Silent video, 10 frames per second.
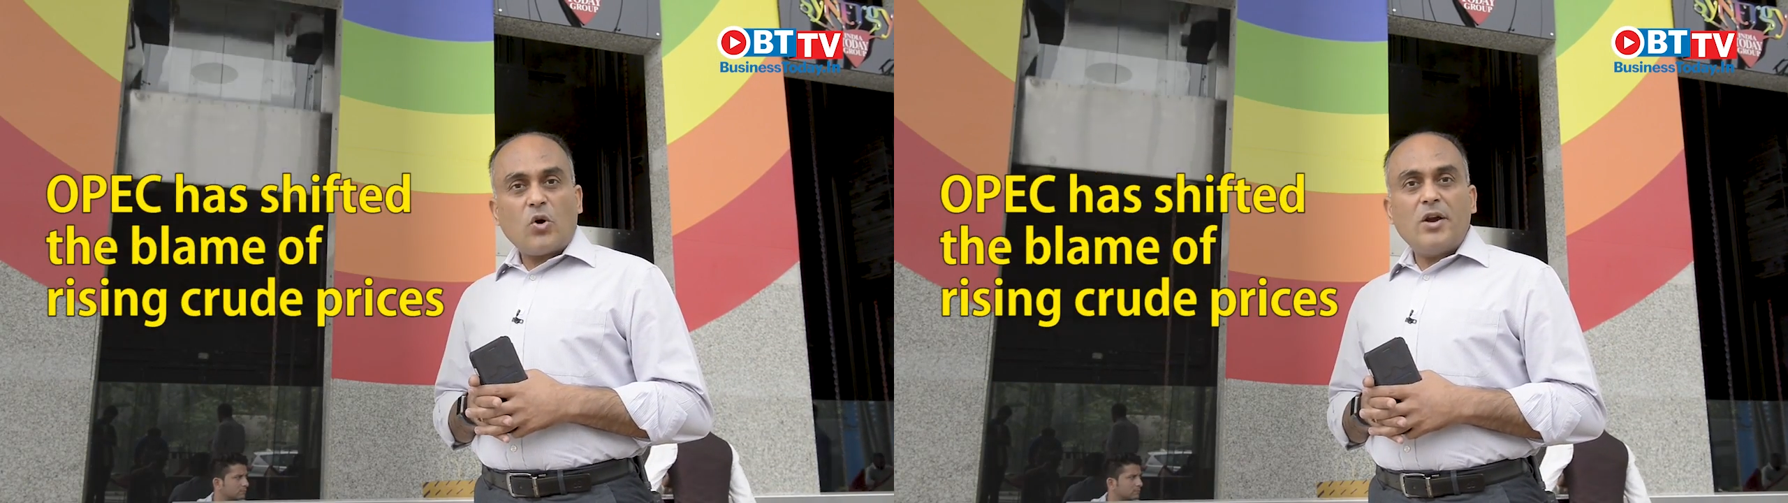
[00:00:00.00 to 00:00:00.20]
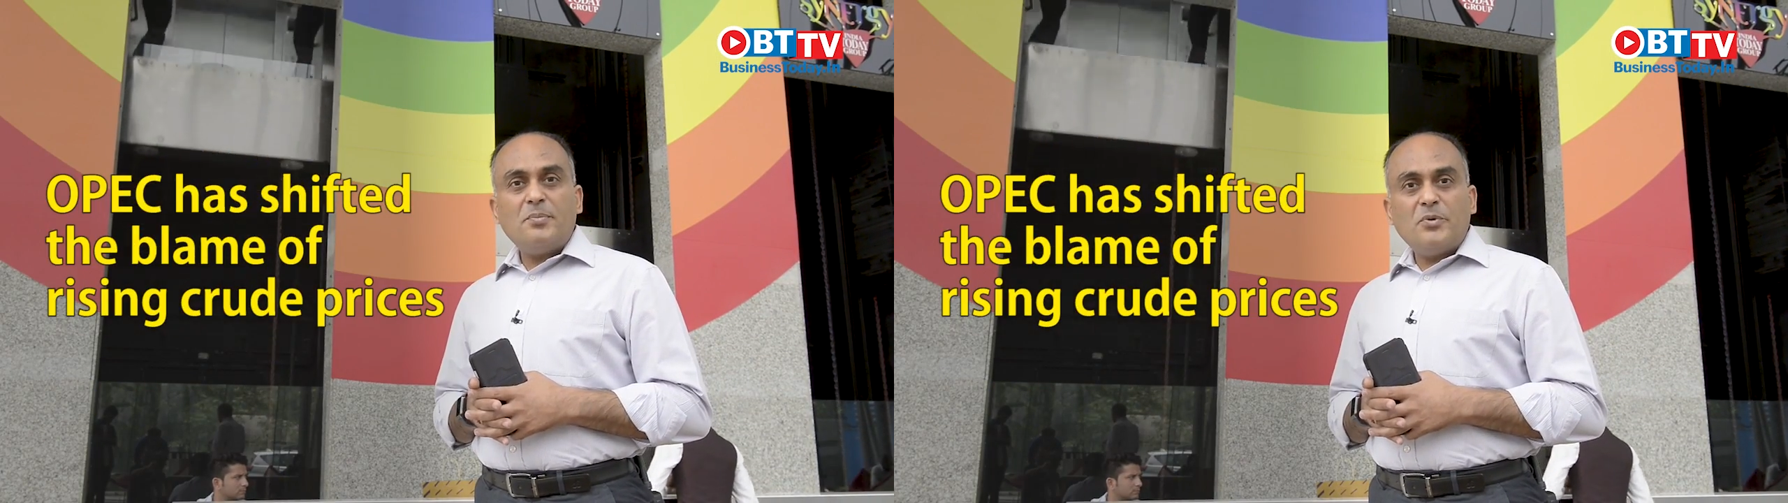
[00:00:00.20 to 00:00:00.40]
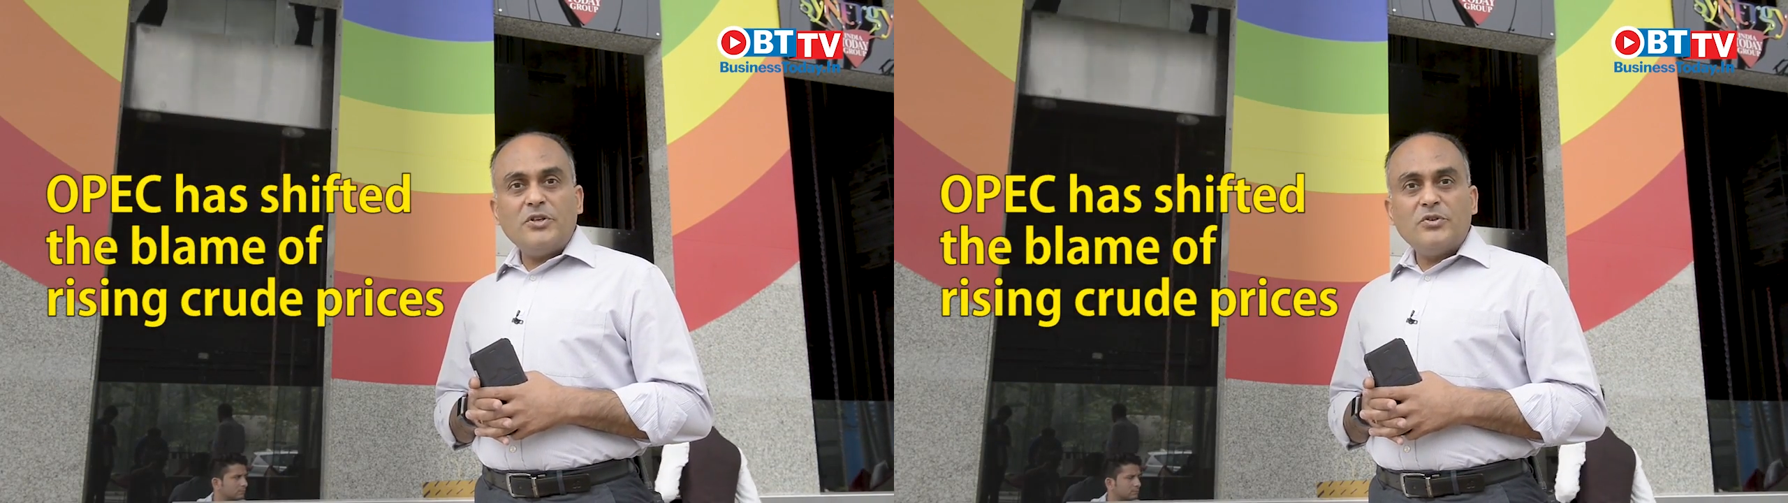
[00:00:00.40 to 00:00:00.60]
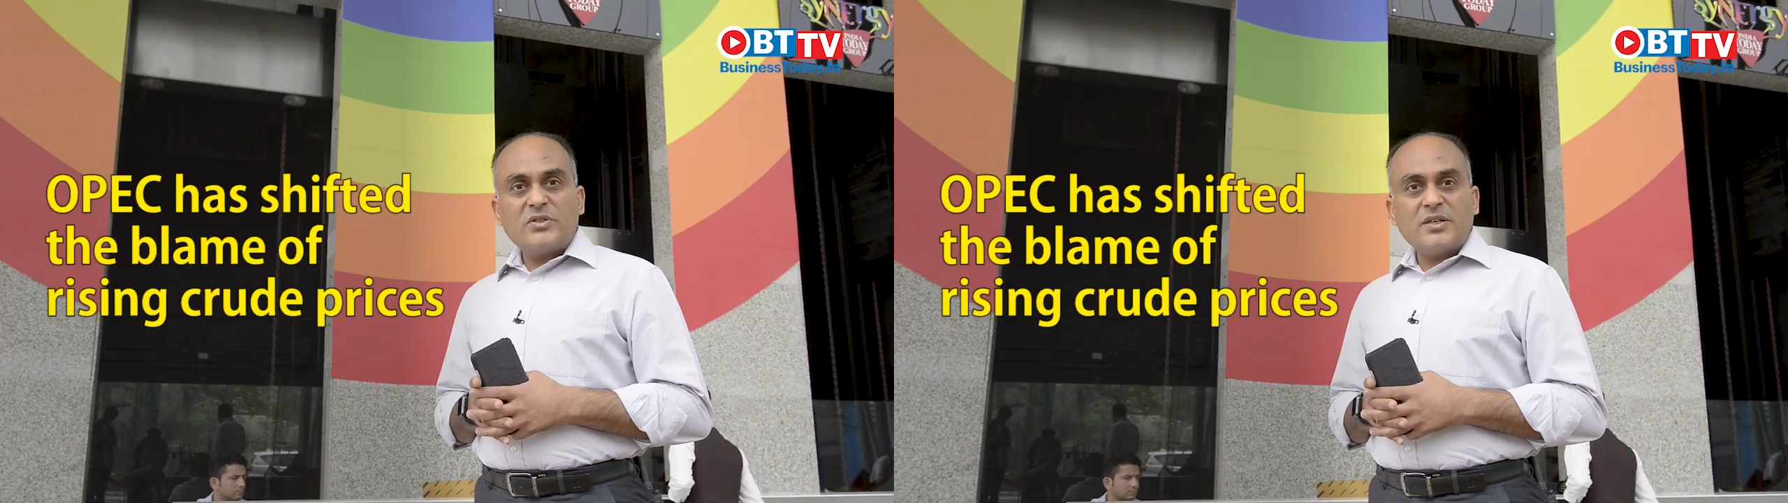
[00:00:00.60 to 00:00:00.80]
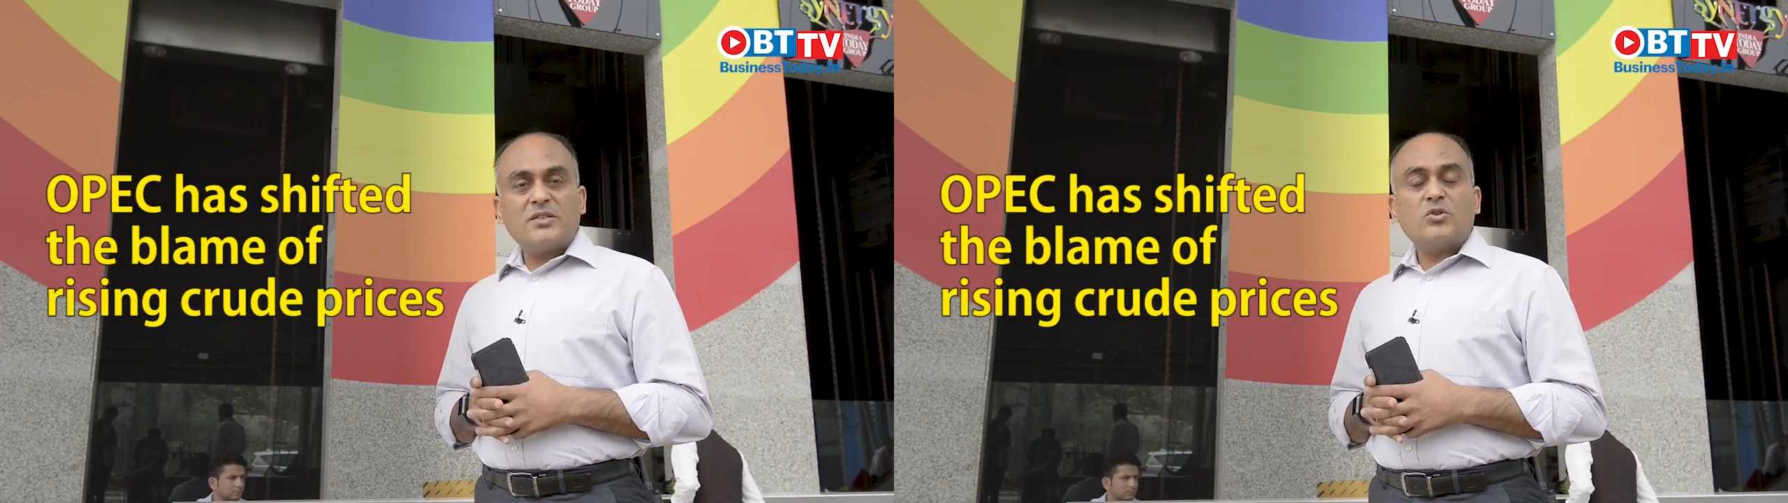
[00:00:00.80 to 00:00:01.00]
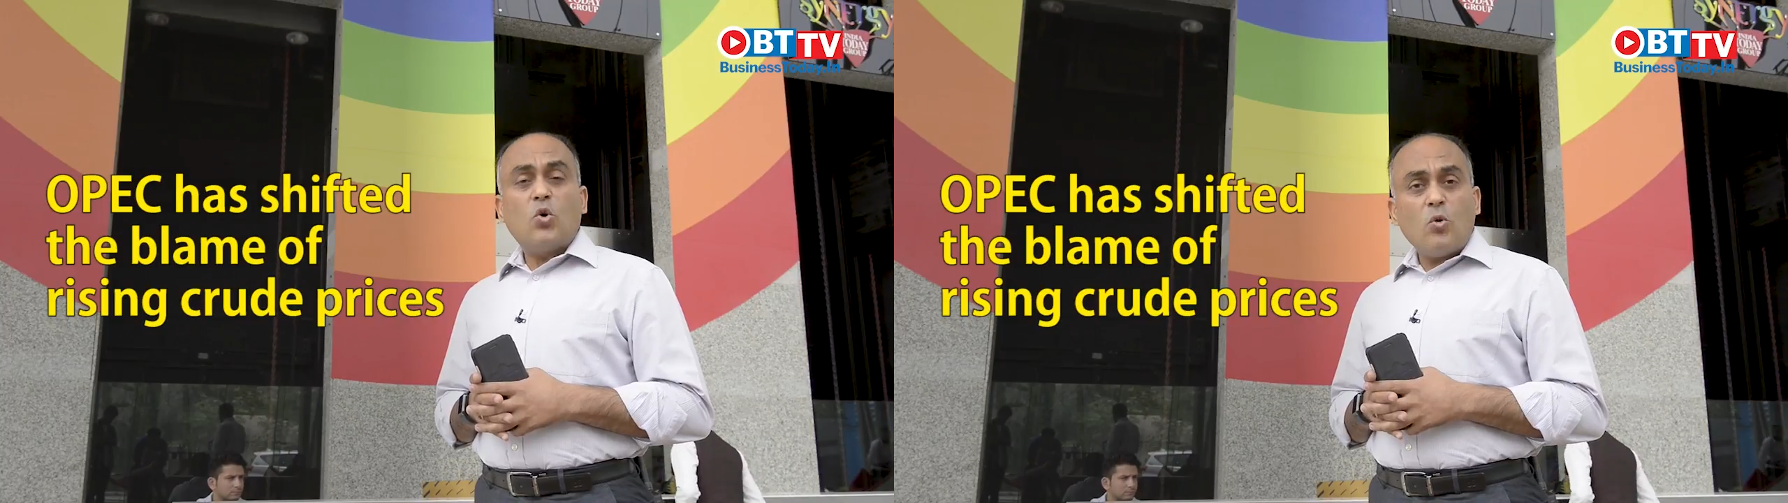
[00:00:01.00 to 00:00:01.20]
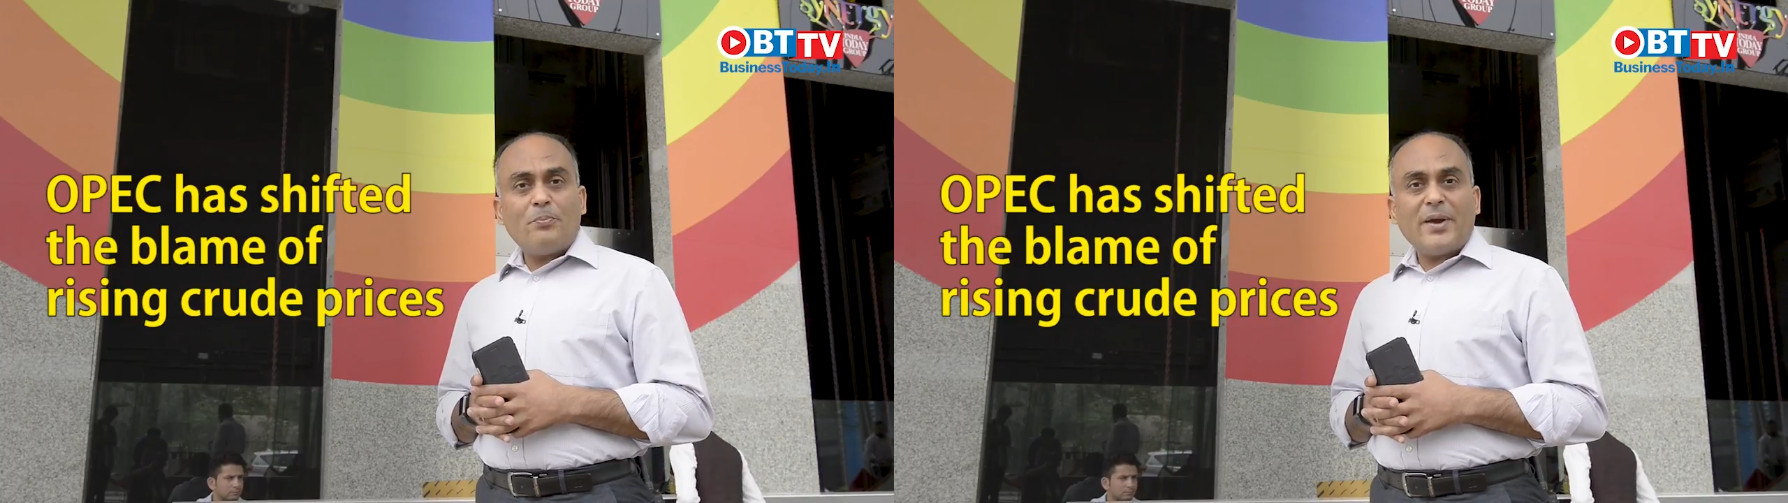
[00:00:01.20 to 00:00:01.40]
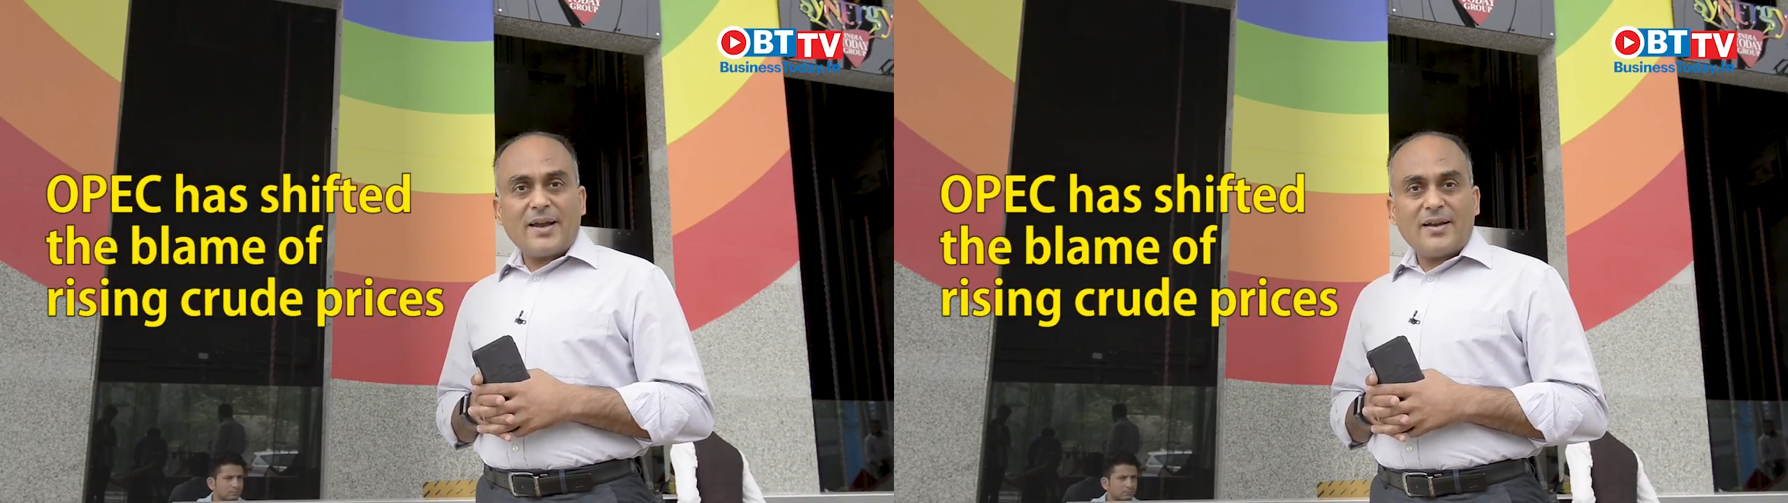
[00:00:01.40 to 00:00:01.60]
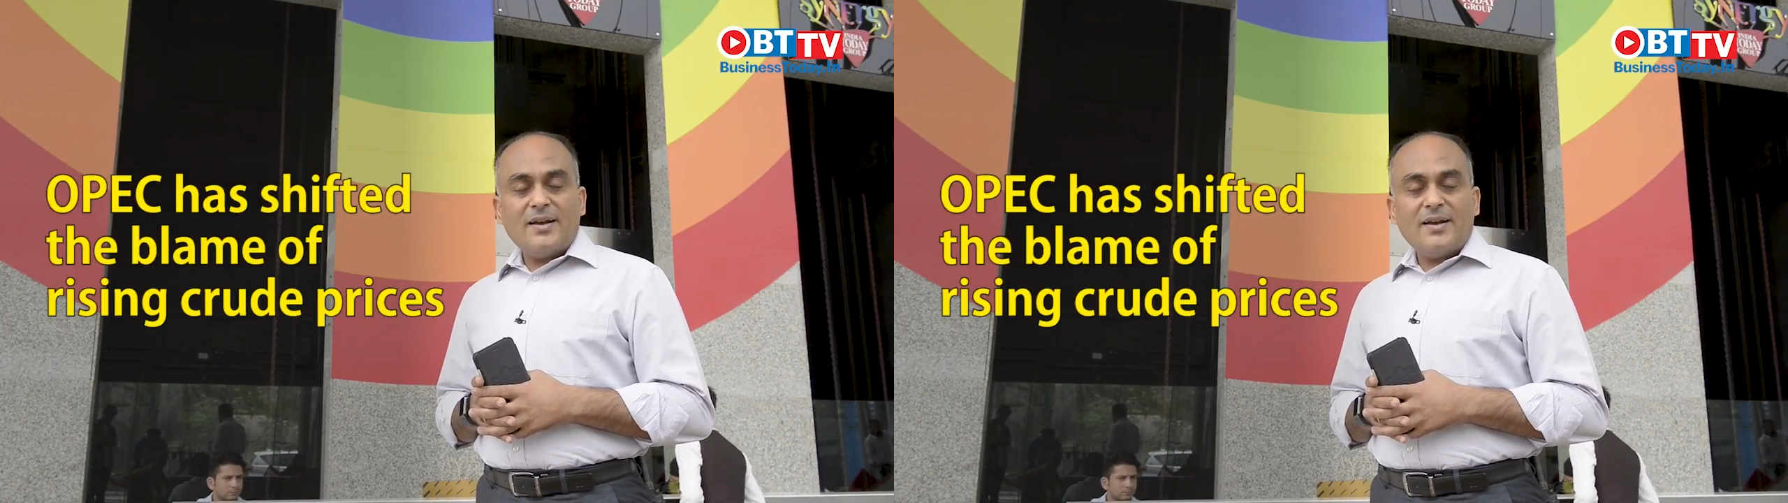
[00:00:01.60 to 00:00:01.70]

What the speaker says: oil producers, OPEC,